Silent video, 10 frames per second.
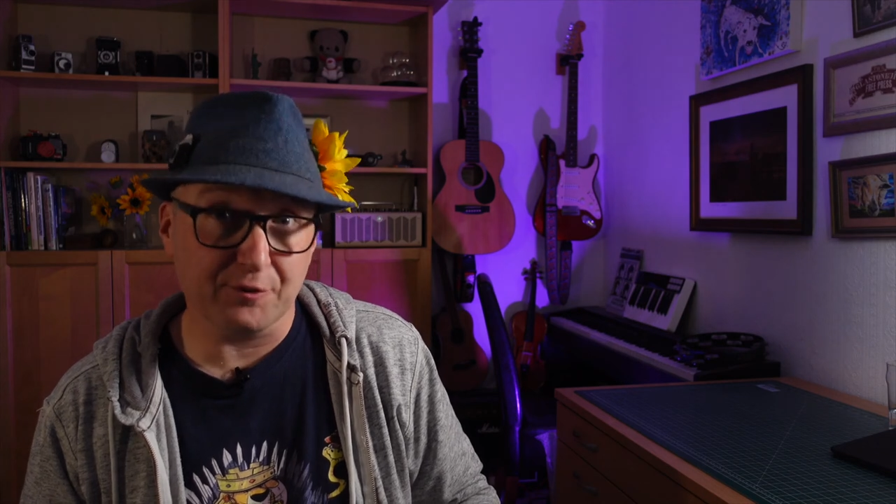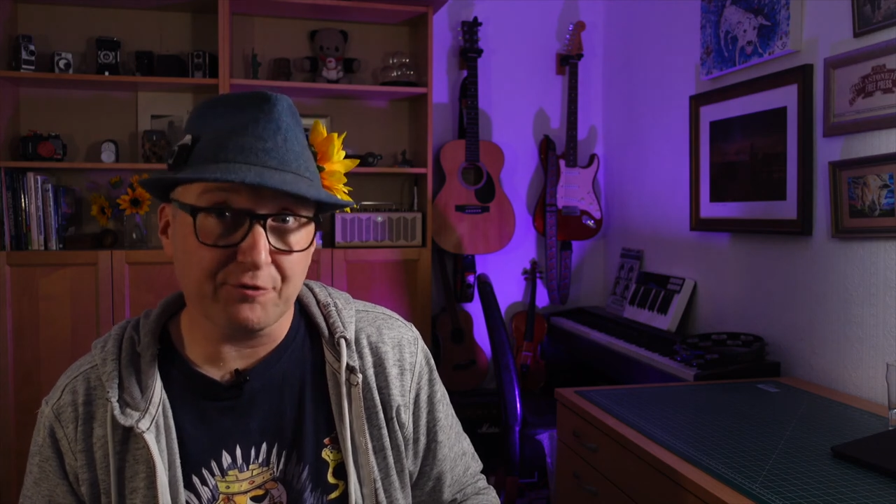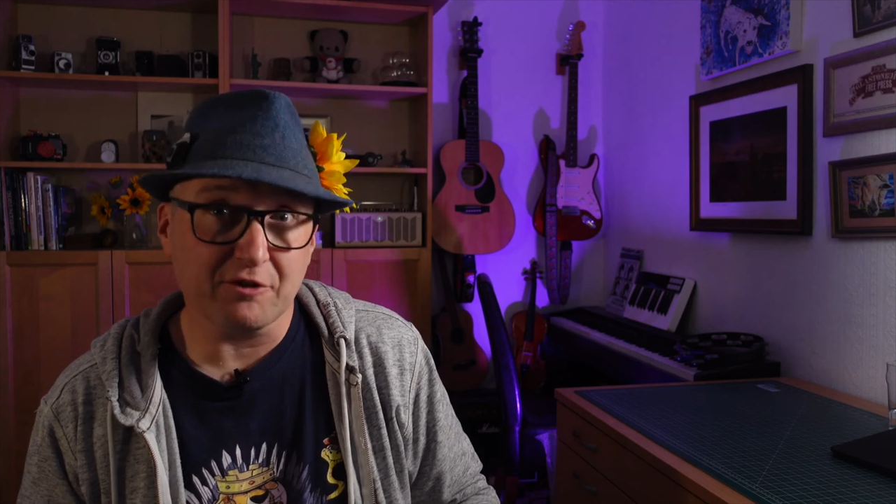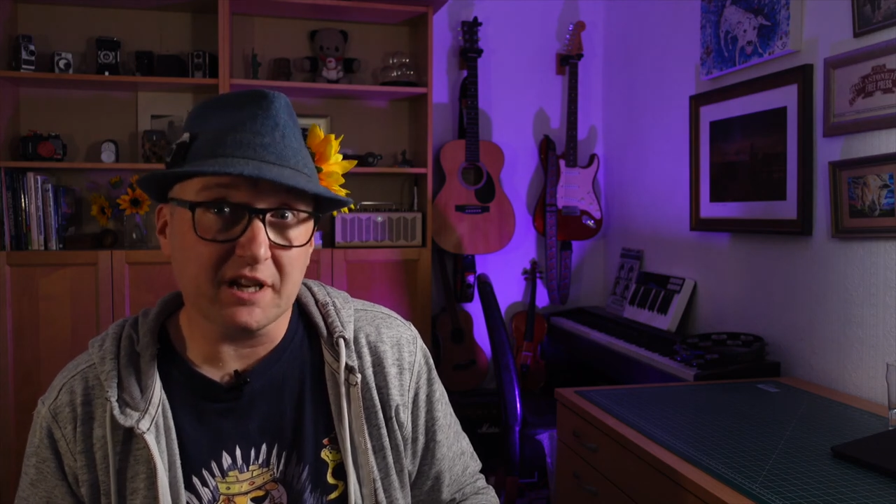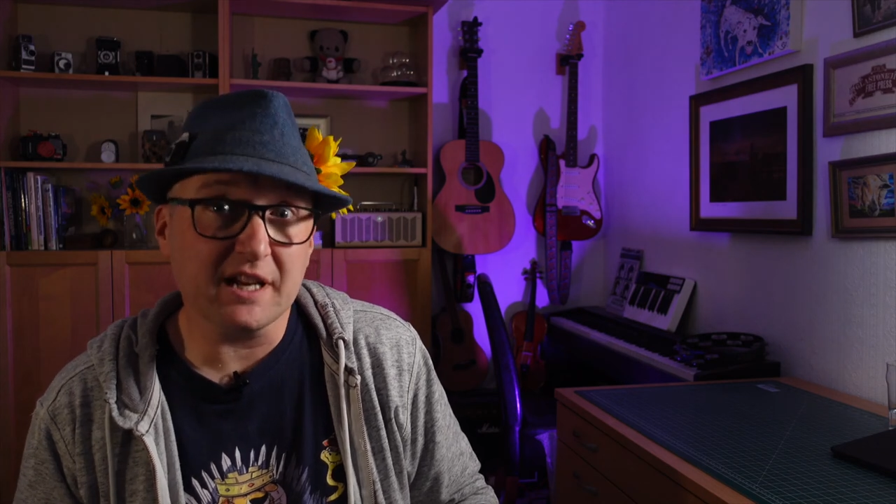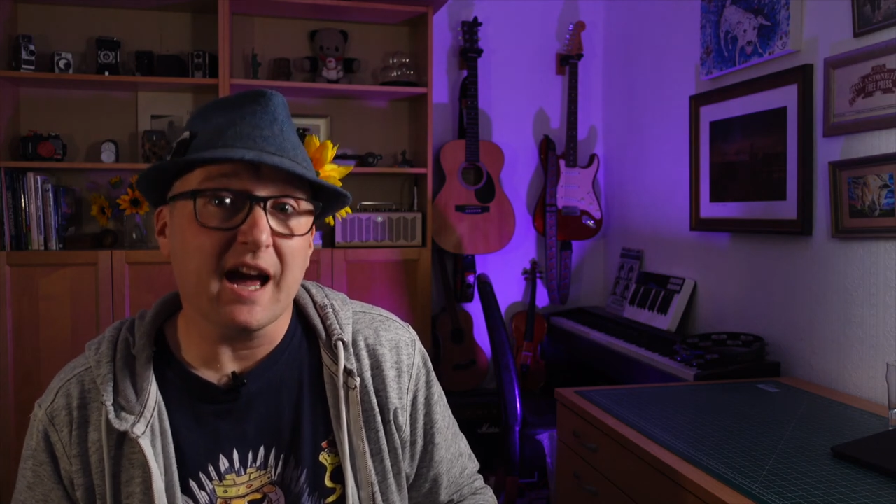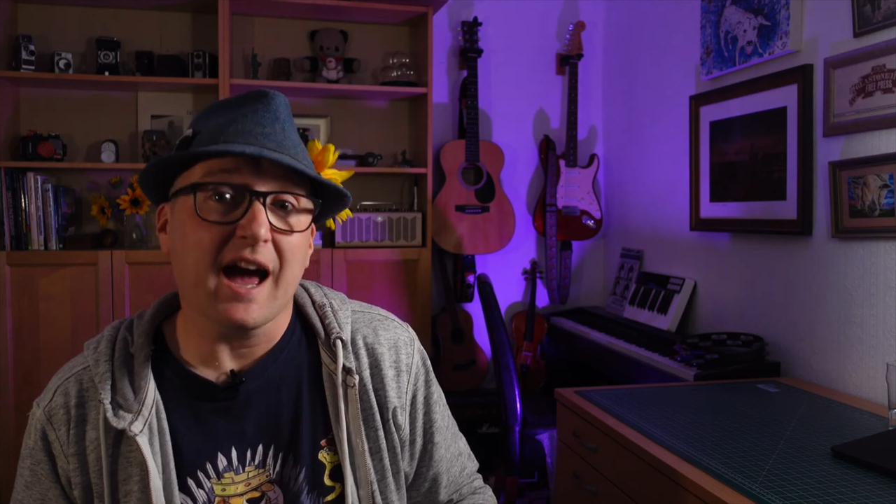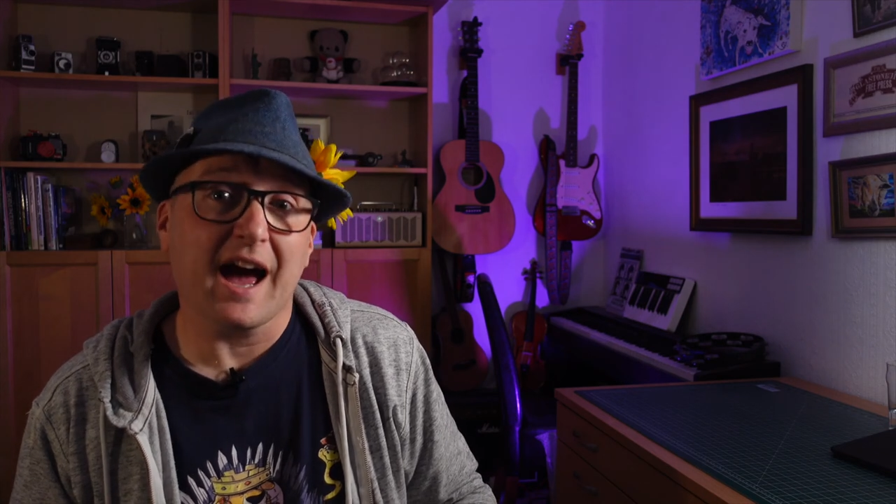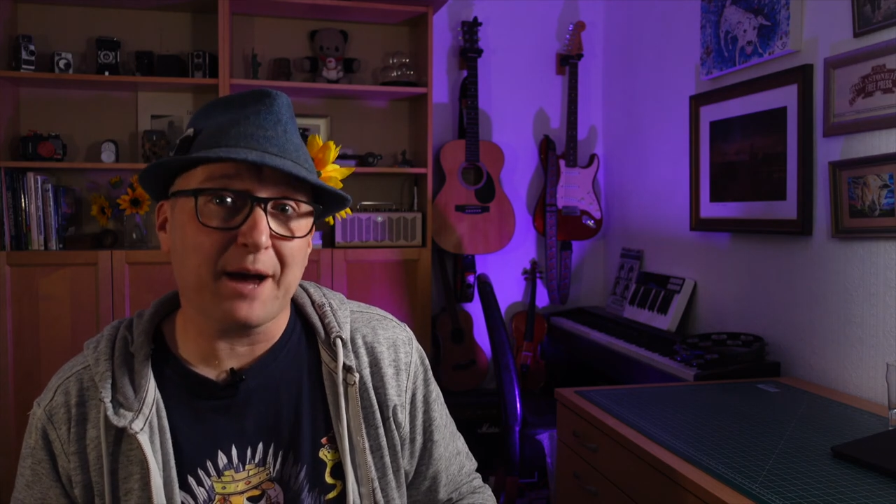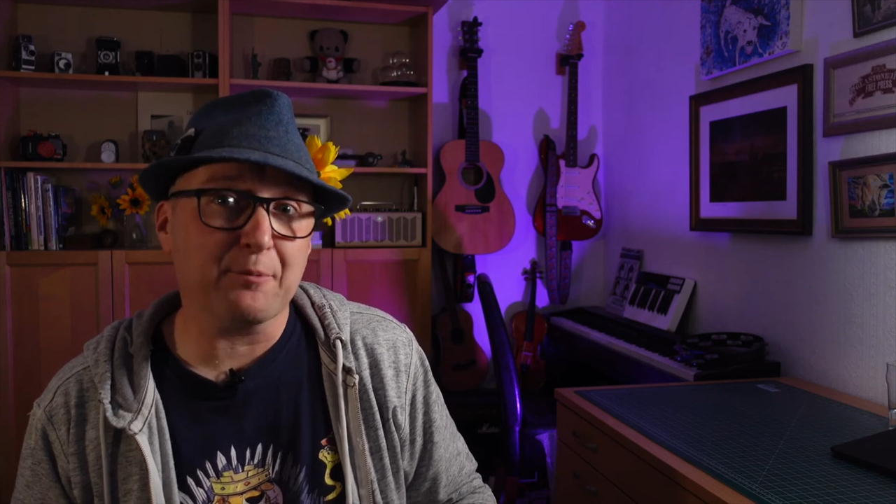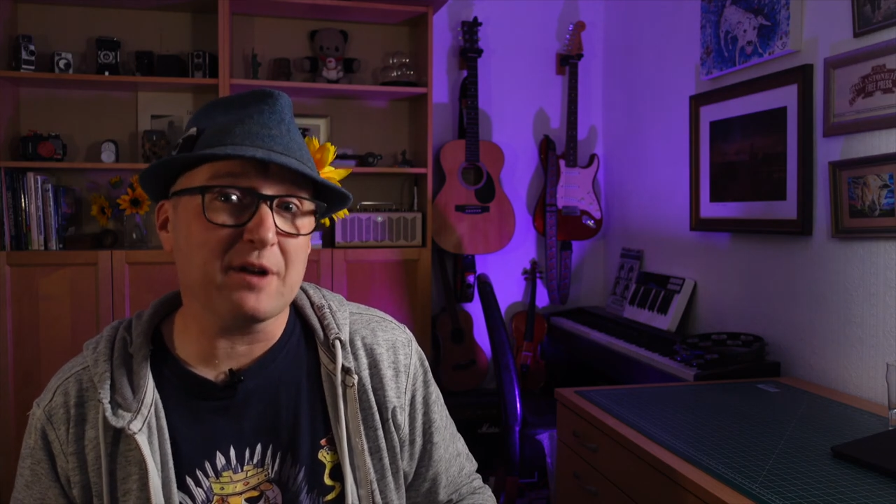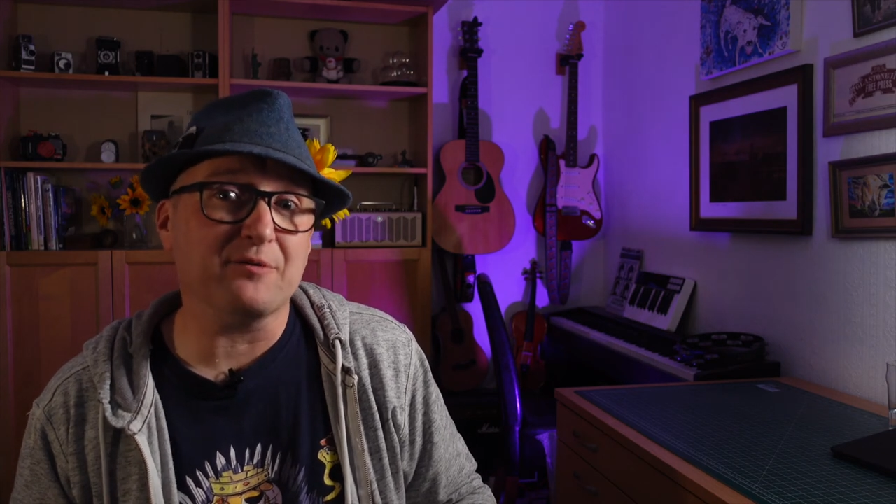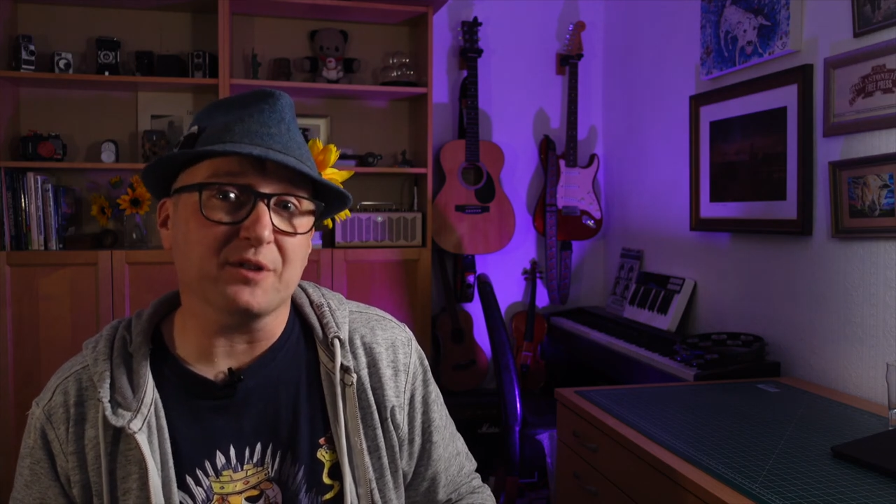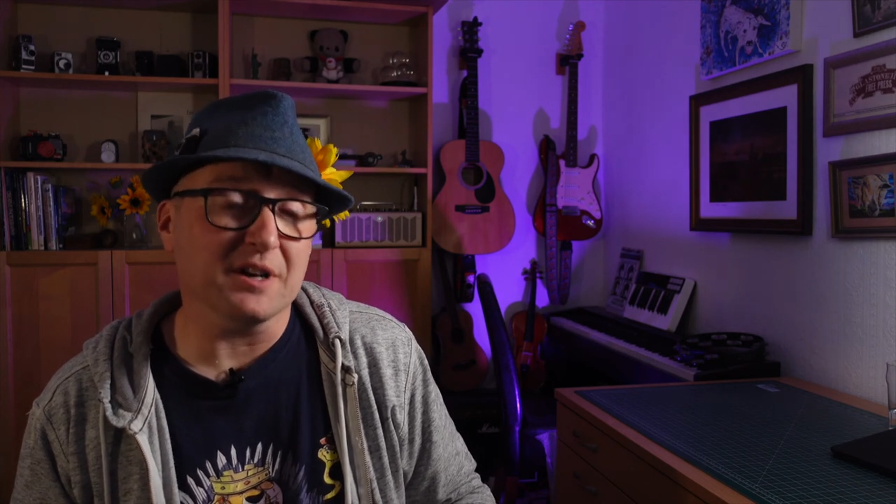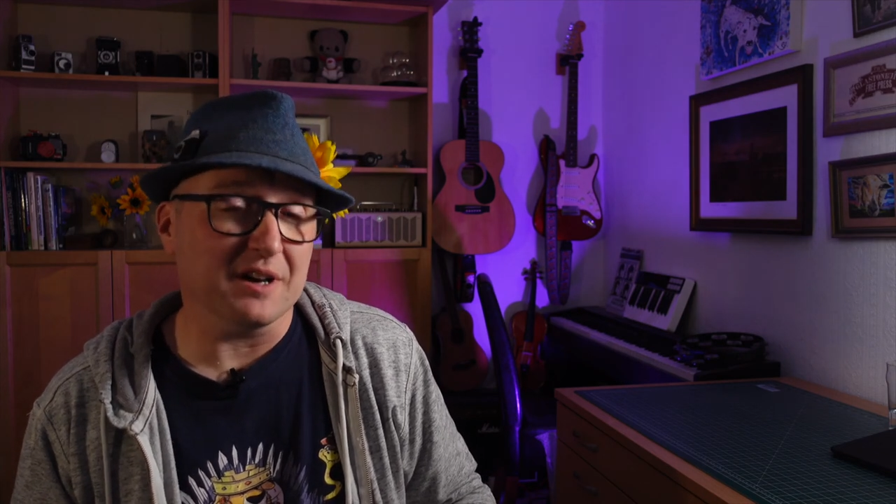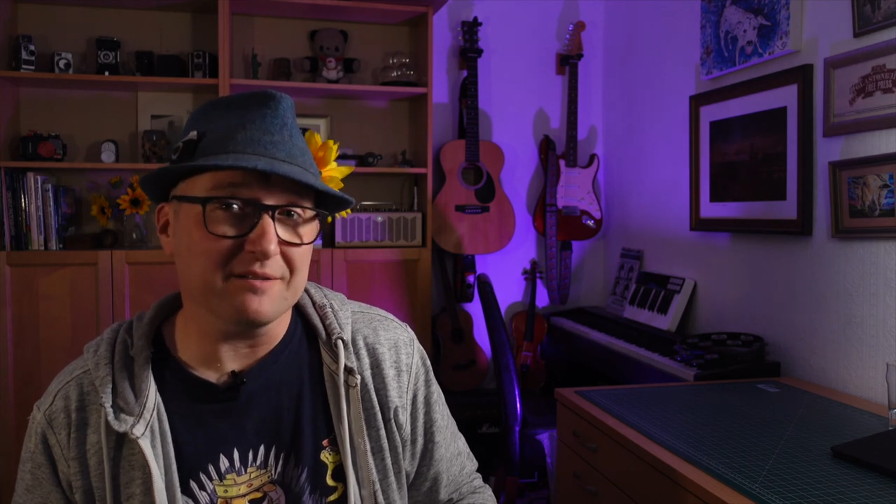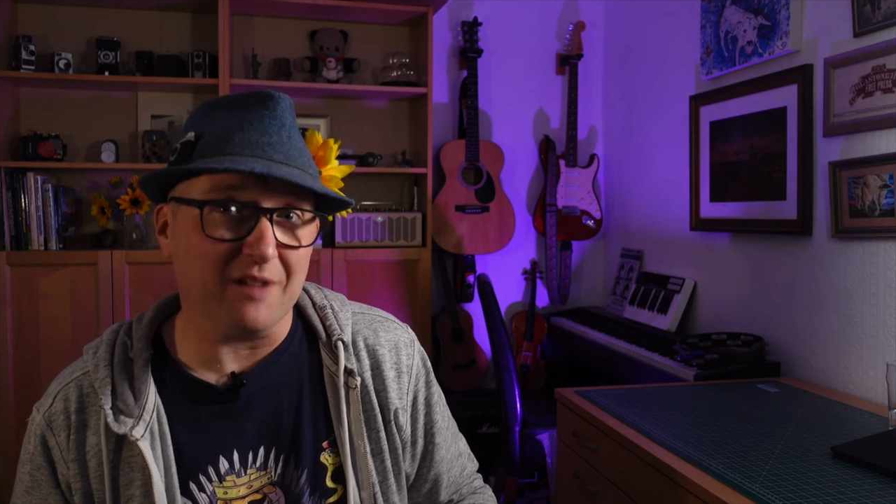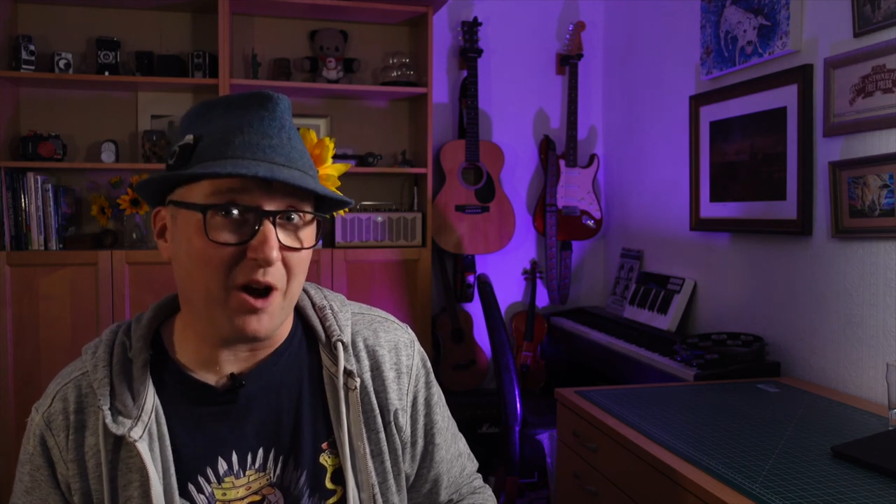free, however,